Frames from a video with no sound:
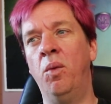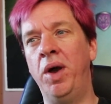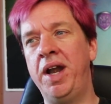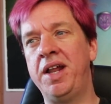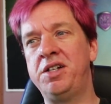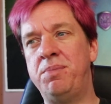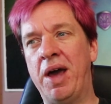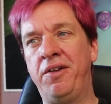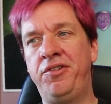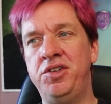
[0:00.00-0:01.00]
When it enters the
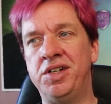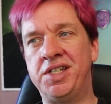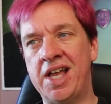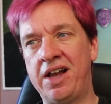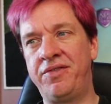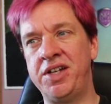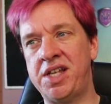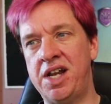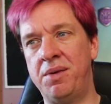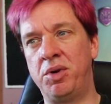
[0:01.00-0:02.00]
battlefield, you can
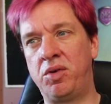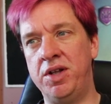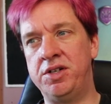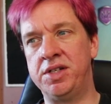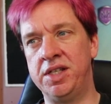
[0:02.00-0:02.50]
sacrifice any number of creatures,